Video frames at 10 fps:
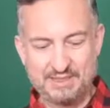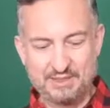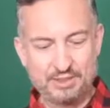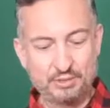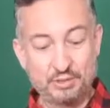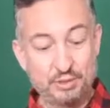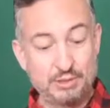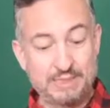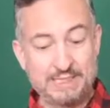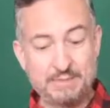So, to
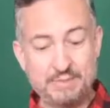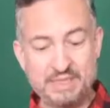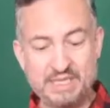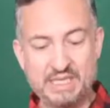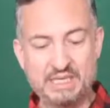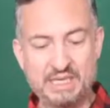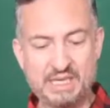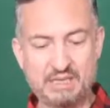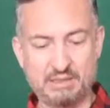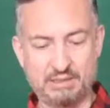do something
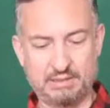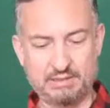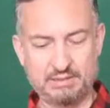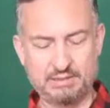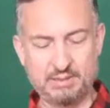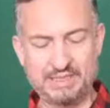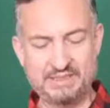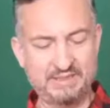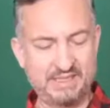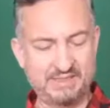illegal, what
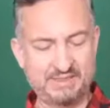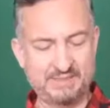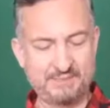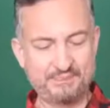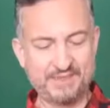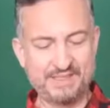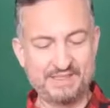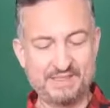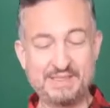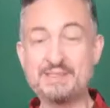is this?
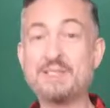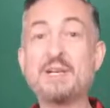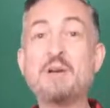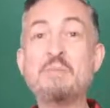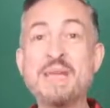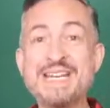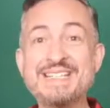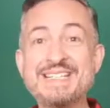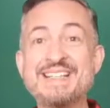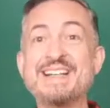This is to
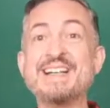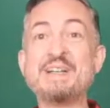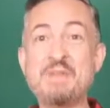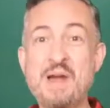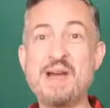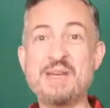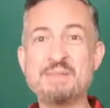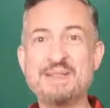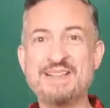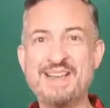commit a
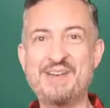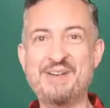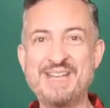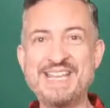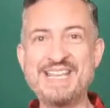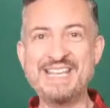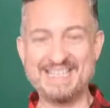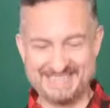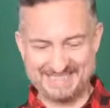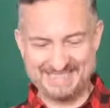crime, letter E.
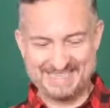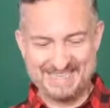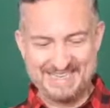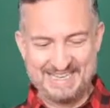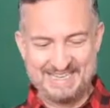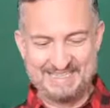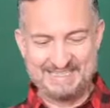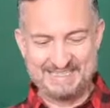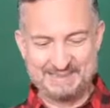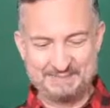
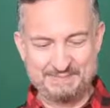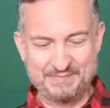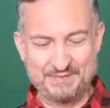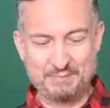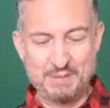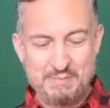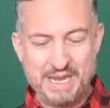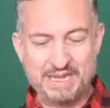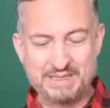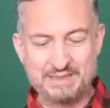To be
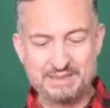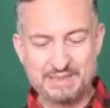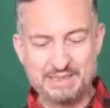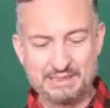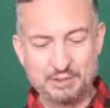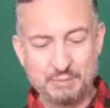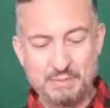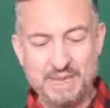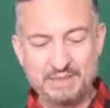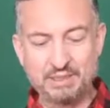made
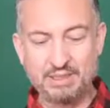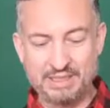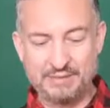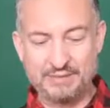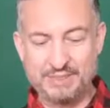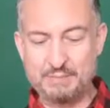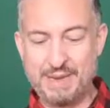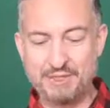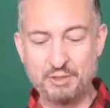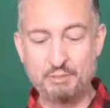to live in a
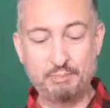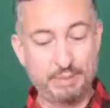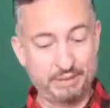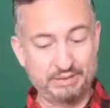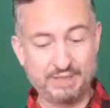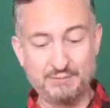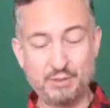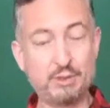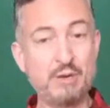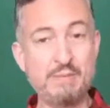special building
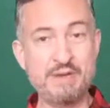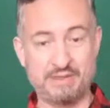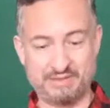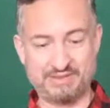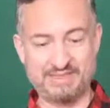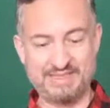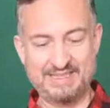for criminals.